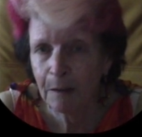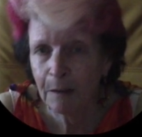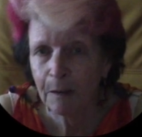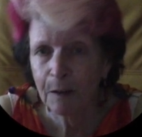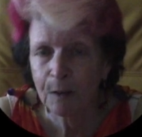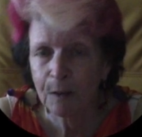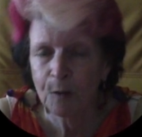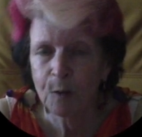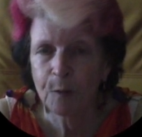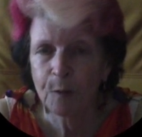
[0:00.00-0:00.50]
I
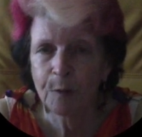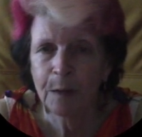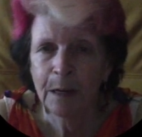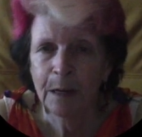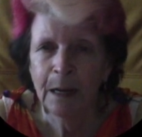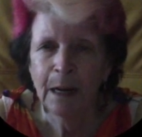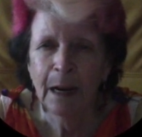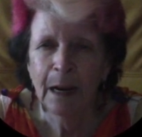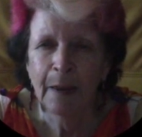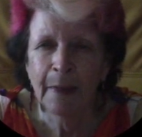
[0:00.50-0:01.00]
could have,
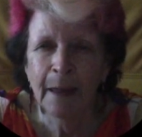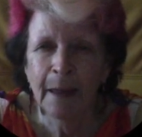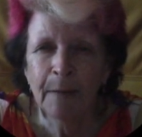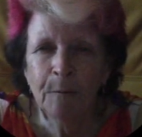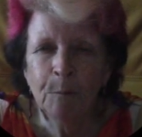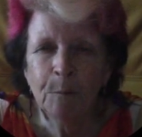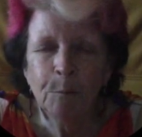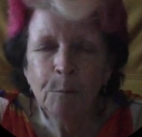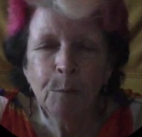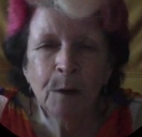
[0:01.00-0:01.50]
and that
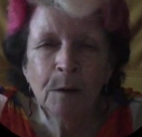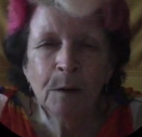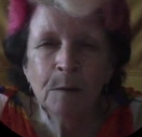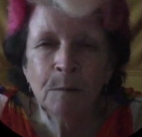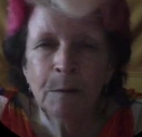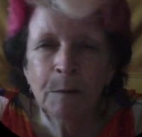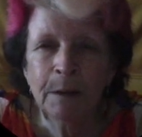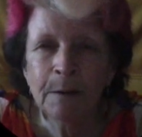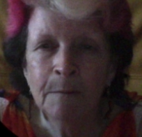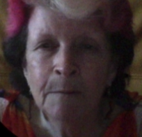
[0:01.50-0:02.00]

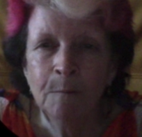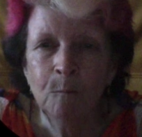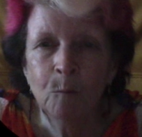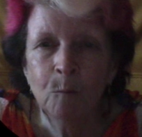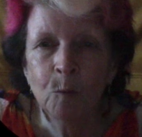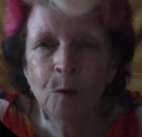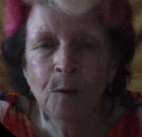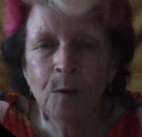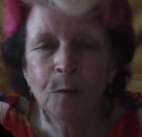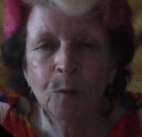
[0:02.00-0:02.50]
probably would
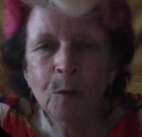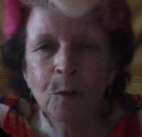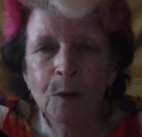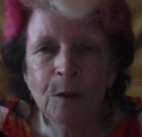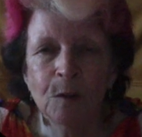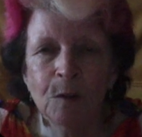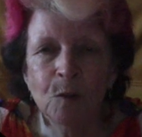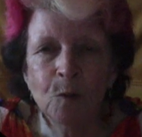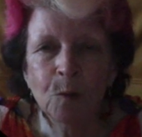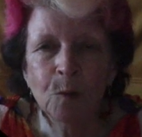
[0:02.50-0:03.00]
have worked
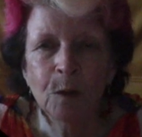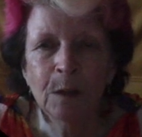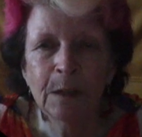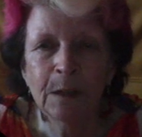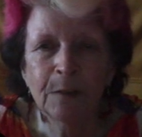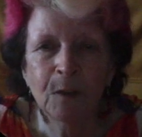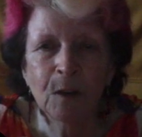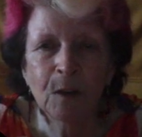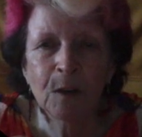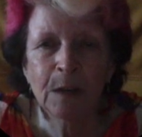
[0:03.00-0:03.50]
as well if
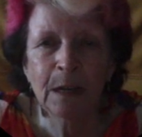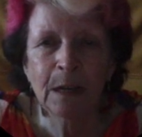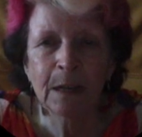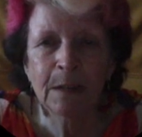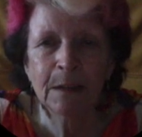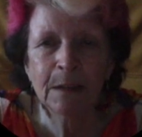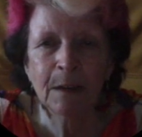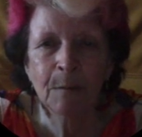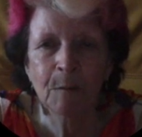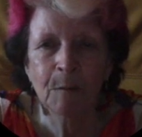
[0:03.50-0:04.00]
I could get
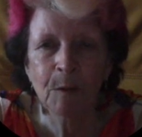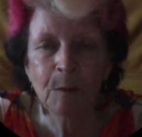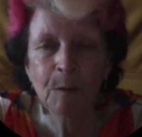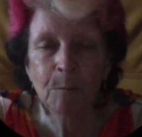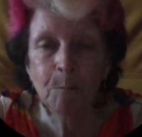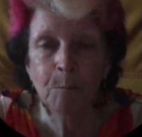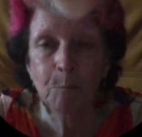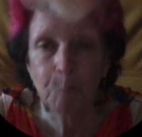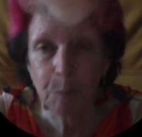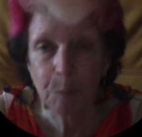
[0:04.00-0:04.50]
some of the
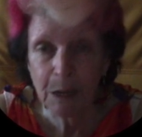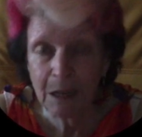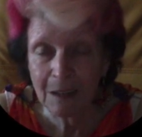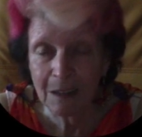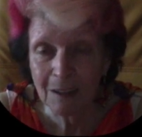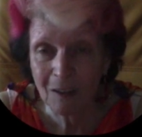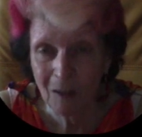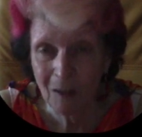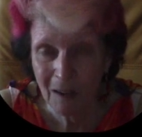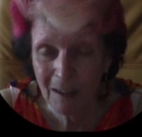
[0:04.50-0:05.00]
bigger
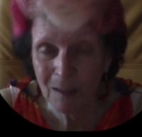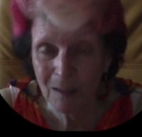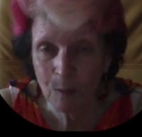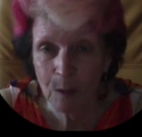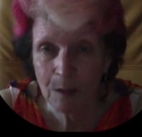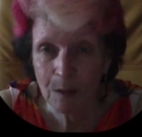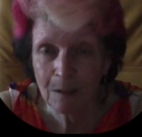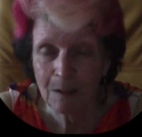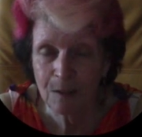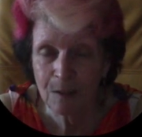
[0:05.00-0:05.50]
sized
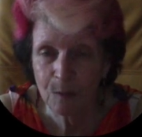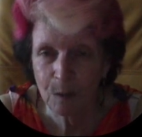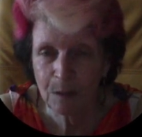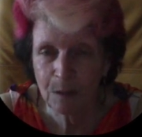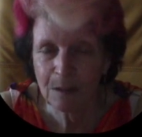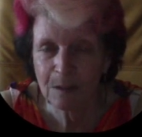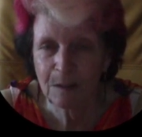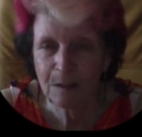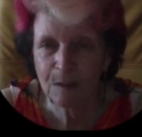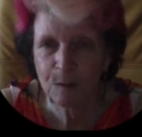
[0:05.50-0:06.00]
ones as well as
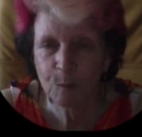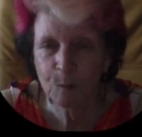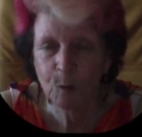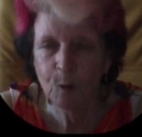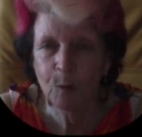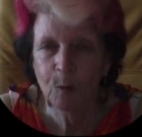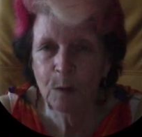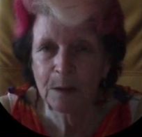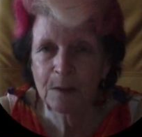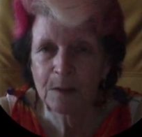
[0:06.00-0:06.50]
the small
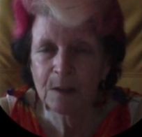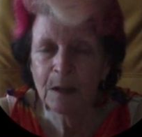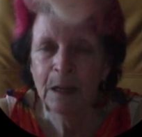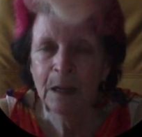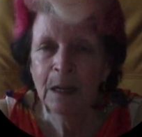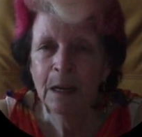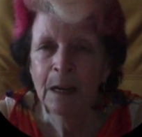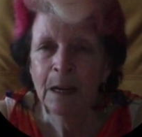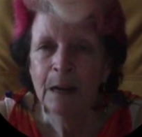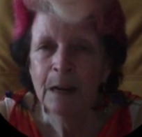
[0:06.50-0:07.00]
ones,
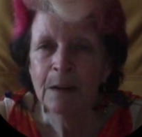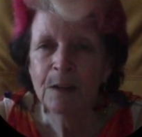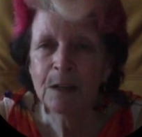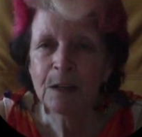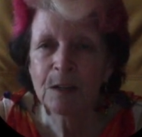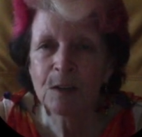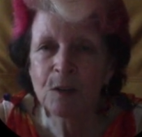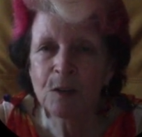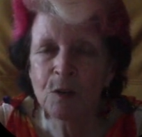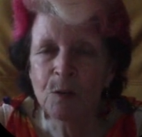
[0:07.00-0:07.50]

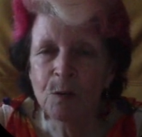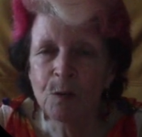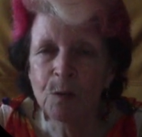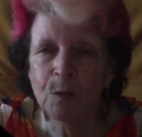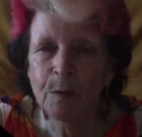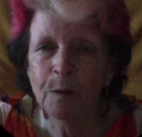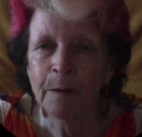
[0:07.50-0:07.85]
just to